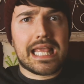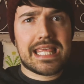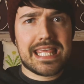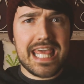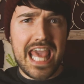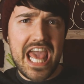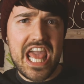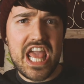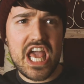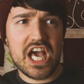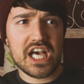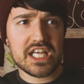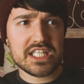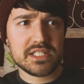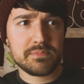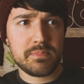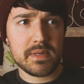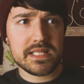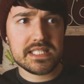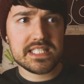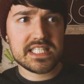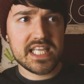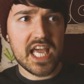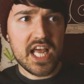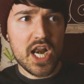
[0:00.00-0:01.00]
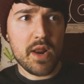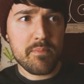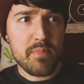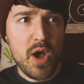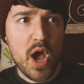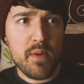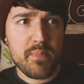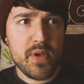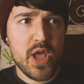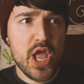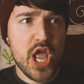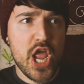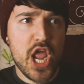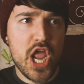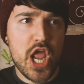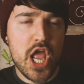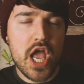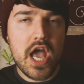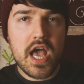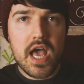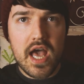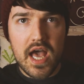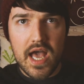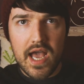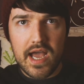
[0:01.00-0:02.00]
"Gay Husbands Get a Puppy,"
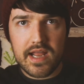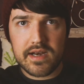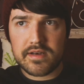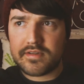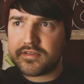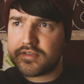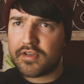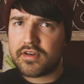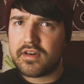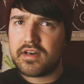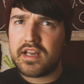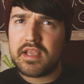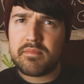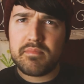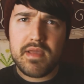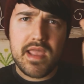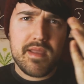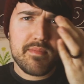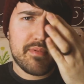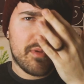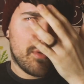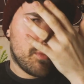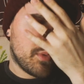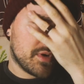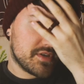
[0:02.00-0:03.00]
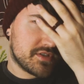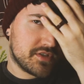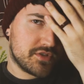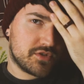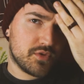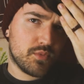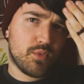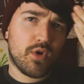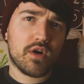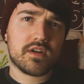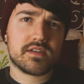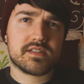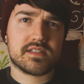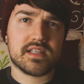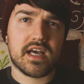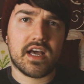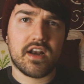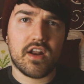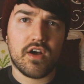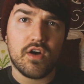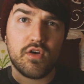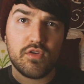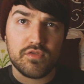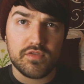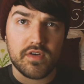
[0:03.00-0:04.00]
and suddenly people wanted to watch
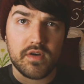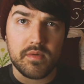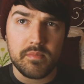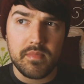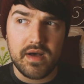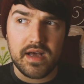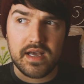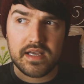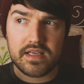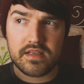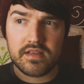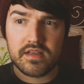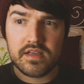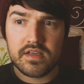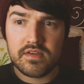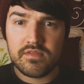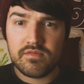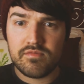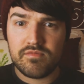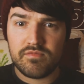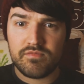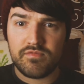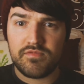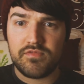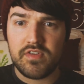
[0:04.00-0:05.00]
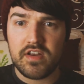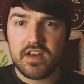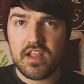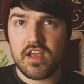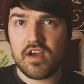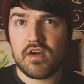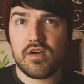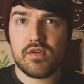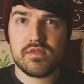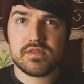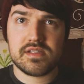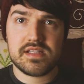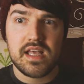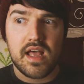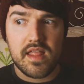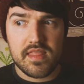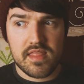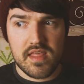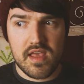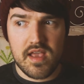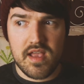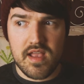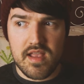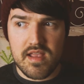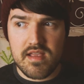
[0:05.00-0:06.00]
that over my videos that
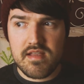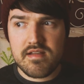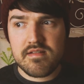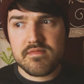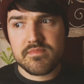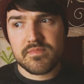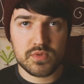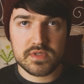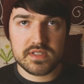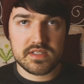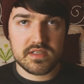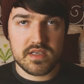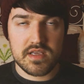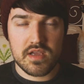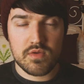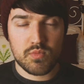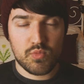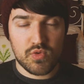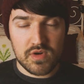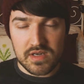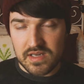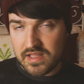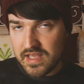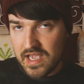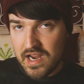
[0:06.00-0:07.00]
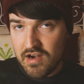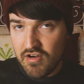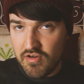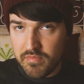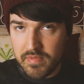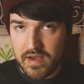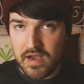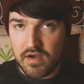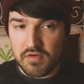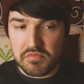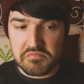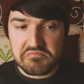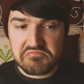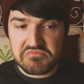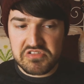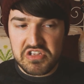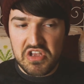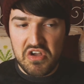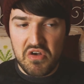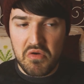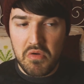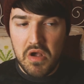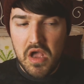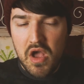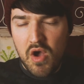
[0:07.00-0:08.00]
they would see and wouldn't care about.
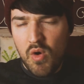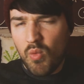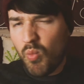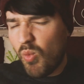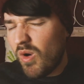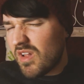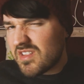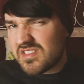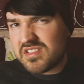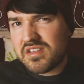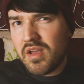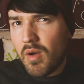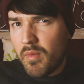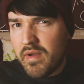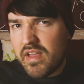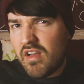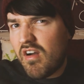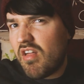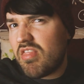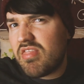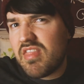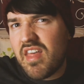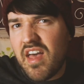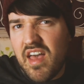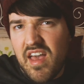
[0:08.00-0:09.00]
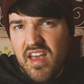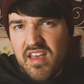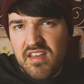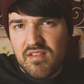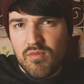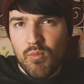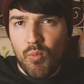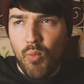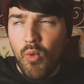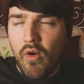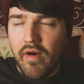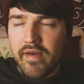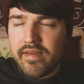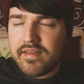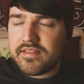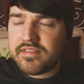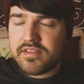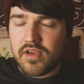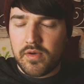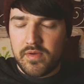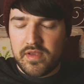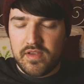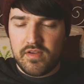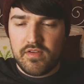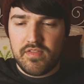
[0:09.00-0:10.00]
So what's going on there? What is
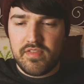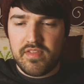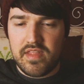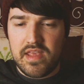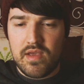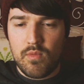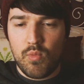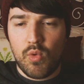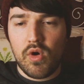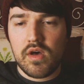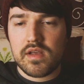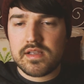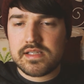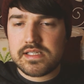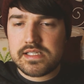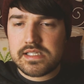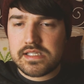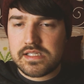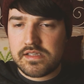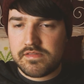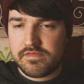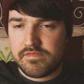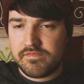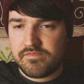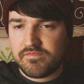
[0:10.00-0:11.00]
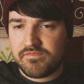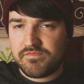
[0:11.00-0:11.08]
going on there? What is the